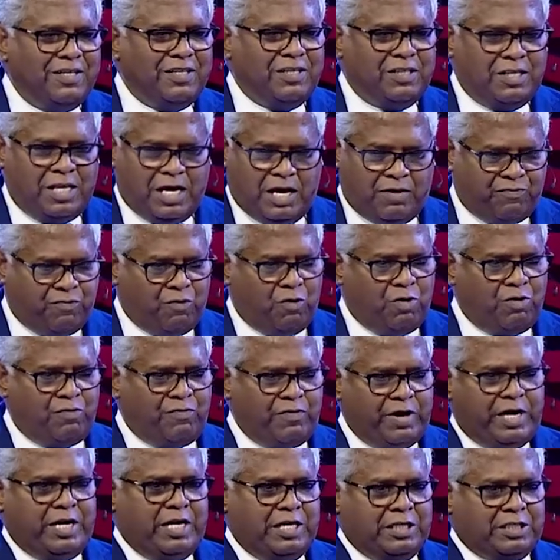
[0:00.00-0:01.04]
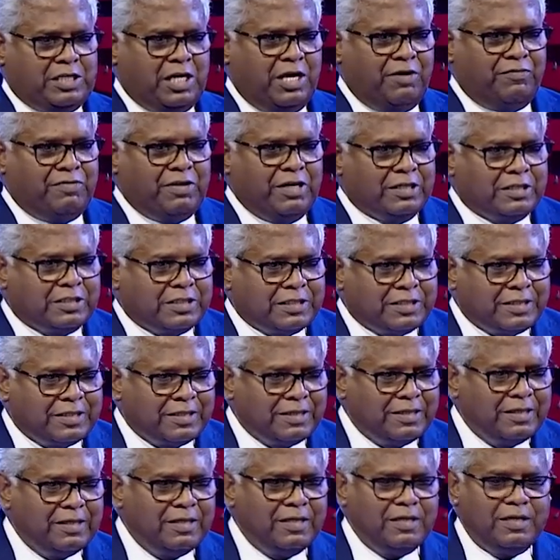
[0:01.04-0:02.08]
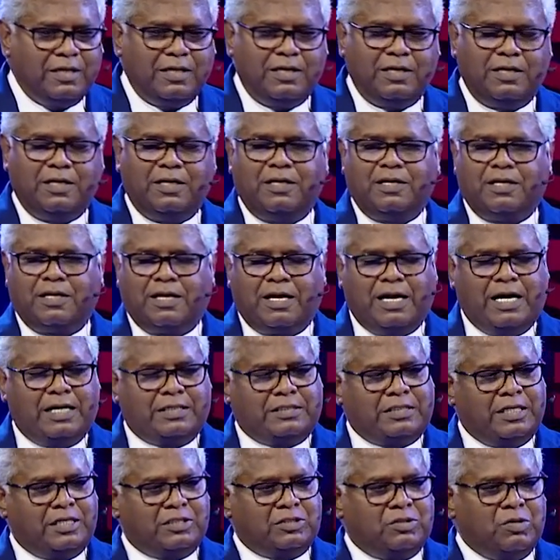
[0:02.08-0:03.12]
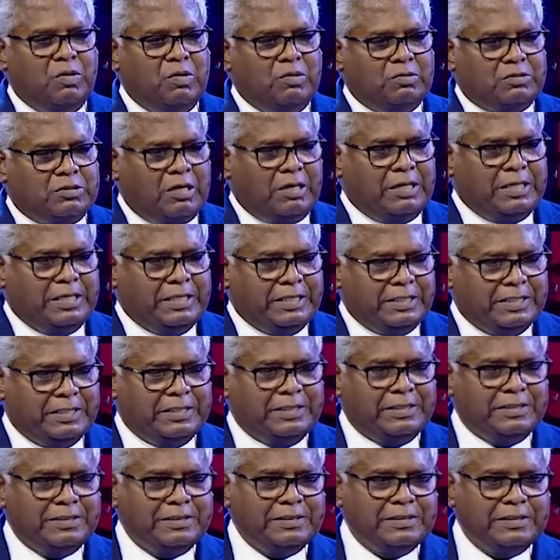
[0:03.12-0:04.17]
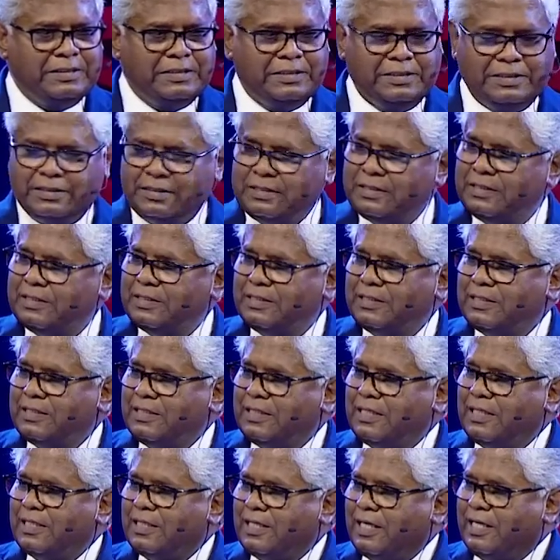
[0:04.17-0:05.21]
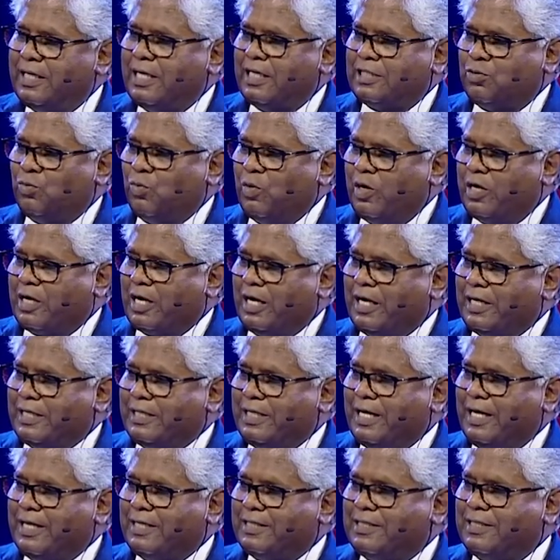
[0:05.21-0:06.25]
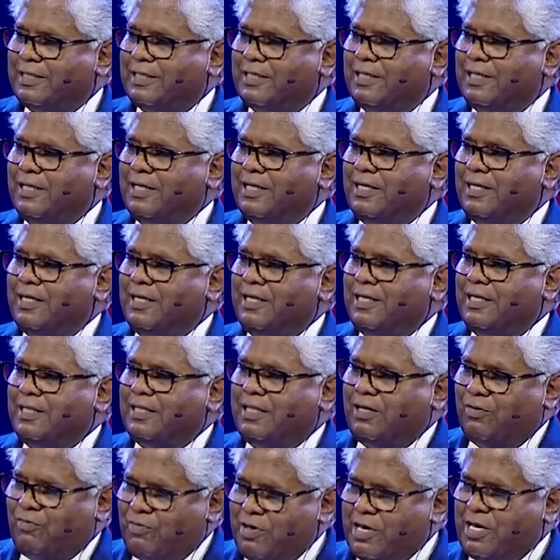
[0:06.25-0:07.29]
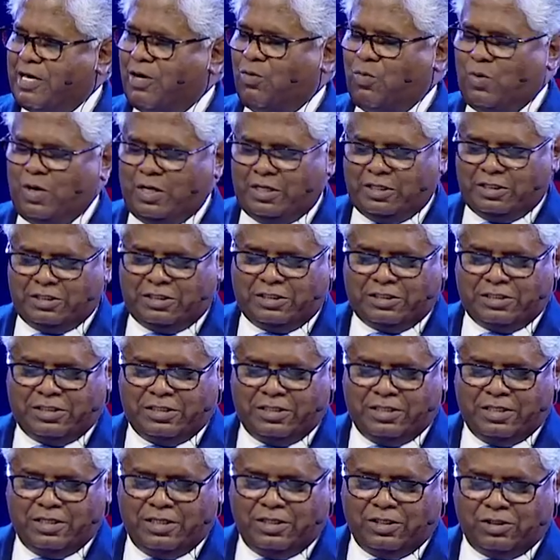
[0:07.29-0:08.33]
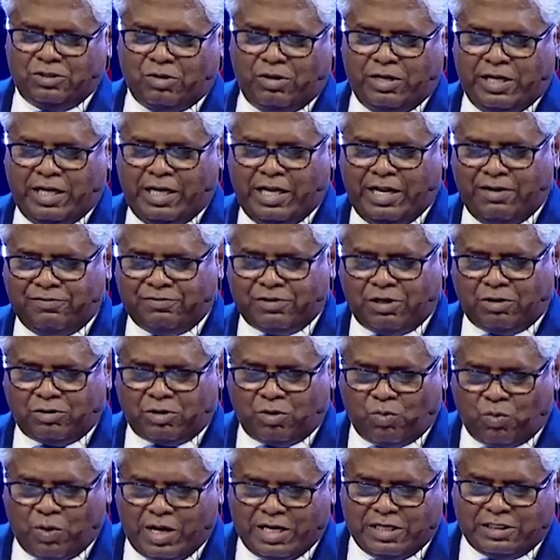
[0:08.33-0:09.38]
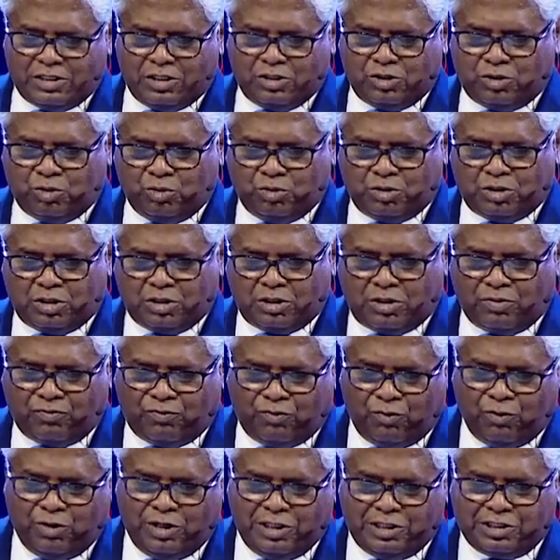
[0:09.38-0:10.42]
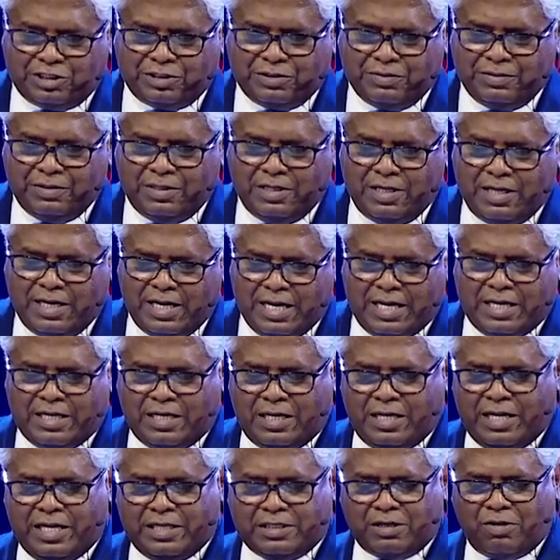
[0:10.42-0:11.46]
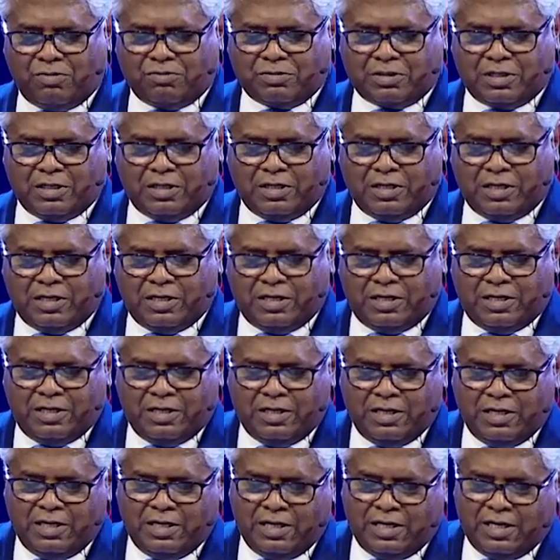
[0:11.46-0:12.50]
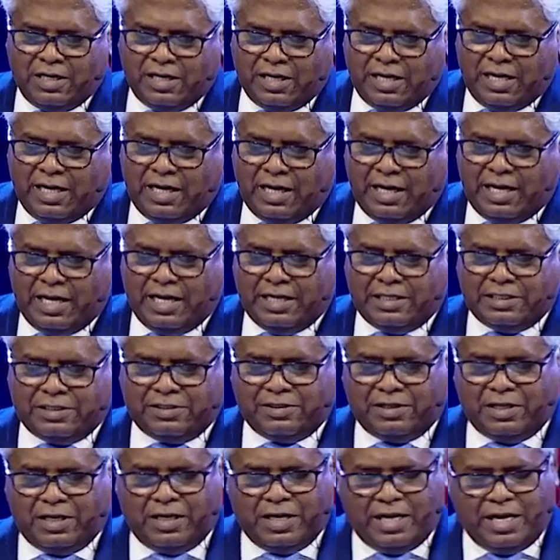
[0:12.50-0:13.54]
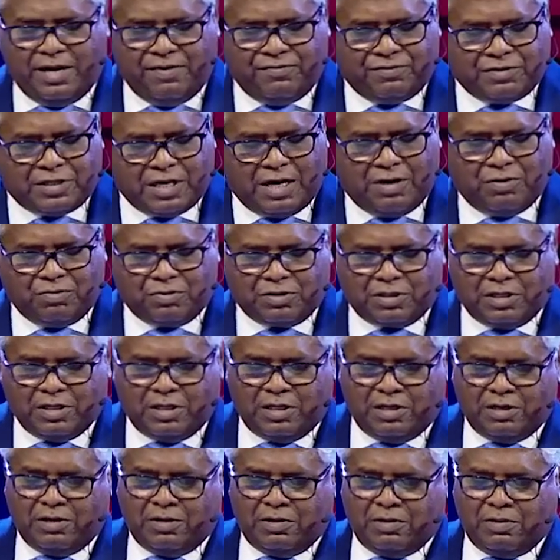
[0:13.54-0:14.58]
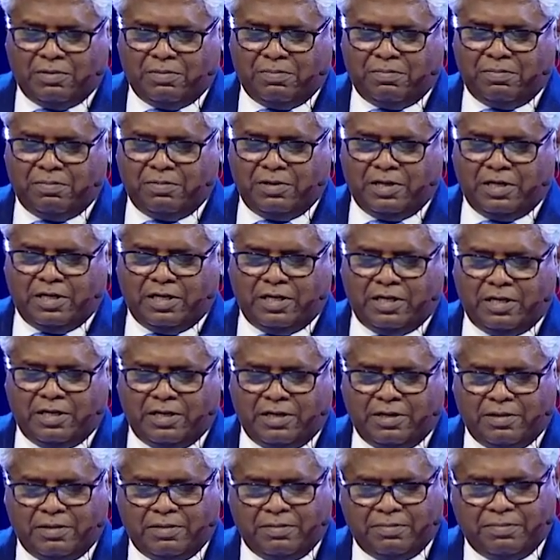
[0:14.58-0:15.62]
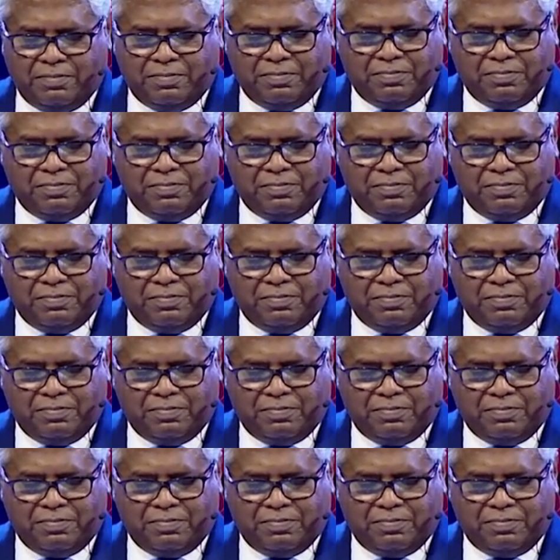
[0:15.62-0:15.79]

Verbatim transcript: Therefore, we deserve this. God says, no, sorry. It doesn't work like that. The weaker ones. So He leaves out the wise and chooses the foolish. He leaves out the, he leaves, leaves out the uh,